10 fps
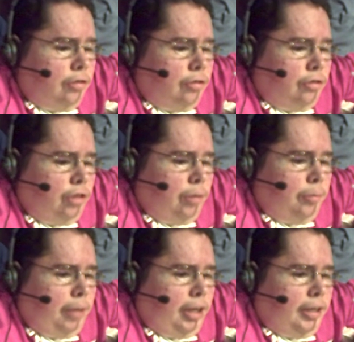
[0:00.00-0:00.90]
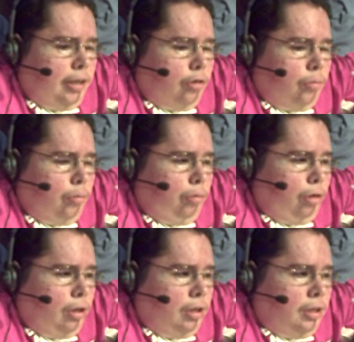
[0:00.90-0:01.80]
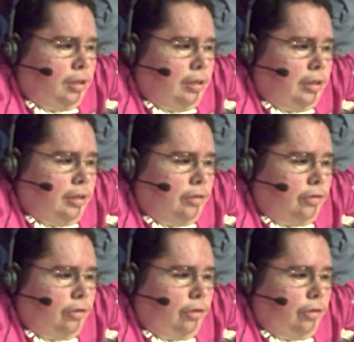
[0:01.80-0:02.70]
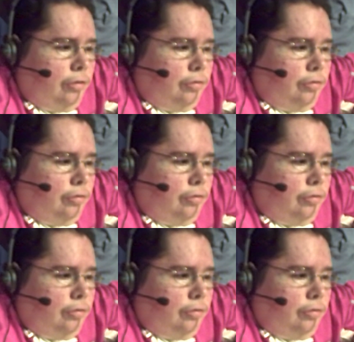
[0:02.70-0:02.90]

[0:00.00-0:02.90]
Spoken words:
Jimmy Bygone Noble Boy. Uh,